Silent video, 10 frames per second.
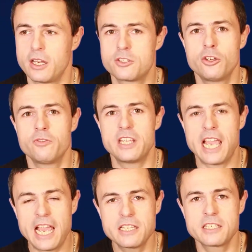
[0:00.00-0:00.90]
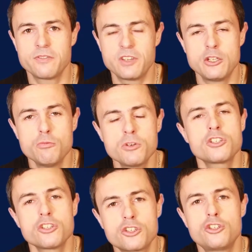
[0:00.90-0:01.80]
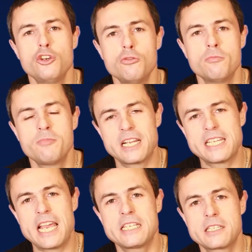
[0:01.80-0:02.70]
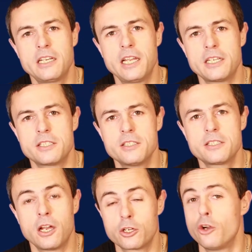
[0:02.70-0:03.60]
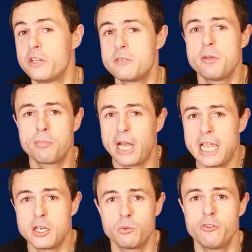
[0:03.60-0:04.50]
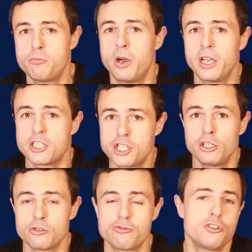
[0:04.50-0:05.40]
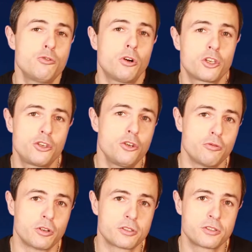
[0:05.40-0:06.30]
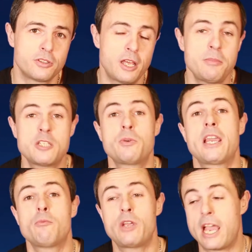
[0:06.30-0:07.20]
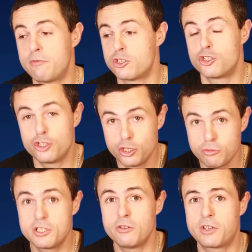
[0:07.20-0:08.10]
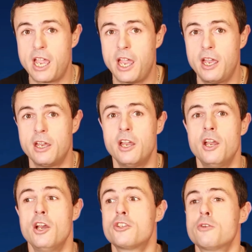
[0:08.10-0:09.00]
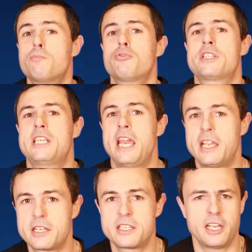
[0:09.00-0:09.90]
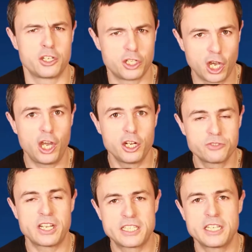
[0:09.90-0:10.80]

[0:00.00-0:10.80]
And so you must assume that escalators are going to be played with by children who are curious. And that means we have a duty of care to protect and guard that